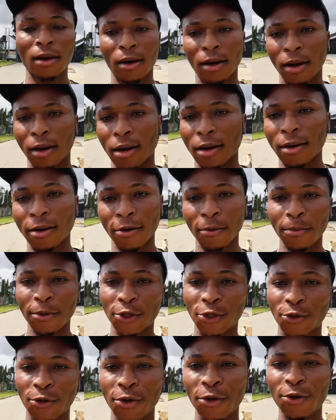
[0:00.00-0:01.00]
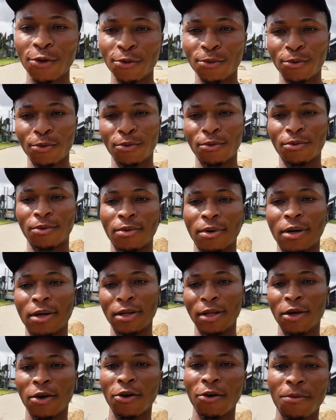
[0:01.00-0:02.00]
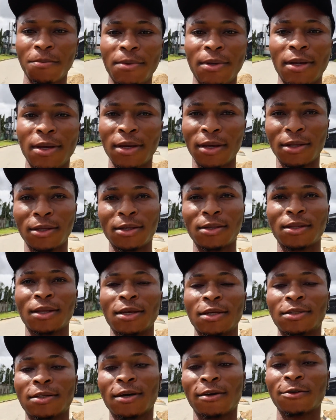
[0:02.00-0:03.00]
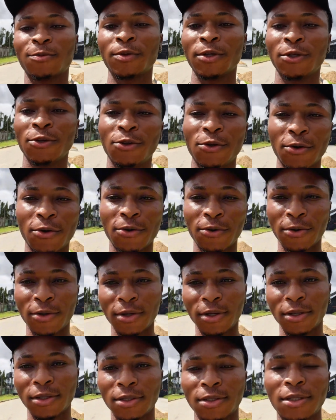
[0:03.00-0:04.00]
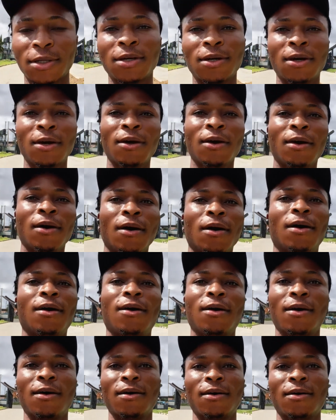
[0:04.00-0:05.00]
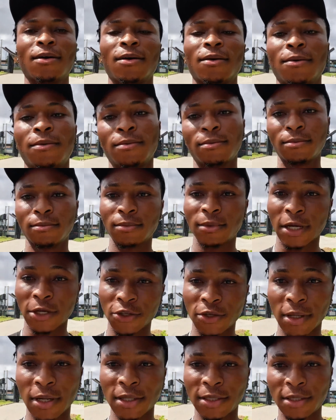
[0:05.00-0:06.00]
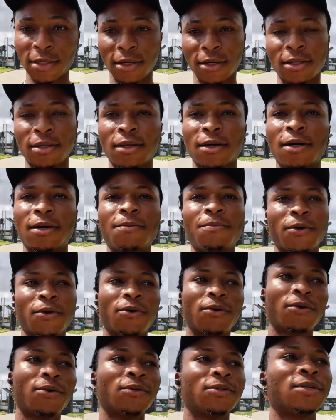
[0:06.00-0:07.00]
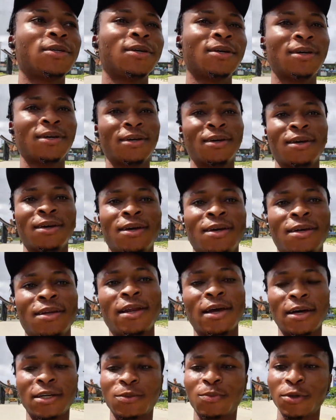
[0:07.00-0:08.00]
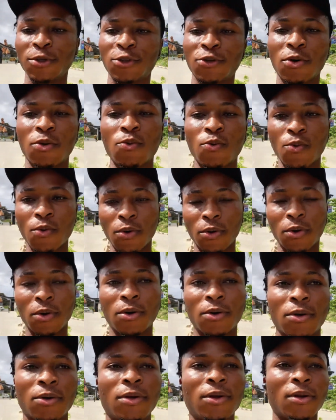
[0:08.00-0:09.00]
and I'll be showing you the update, the things that have been done on this National Theatre, because there has been some work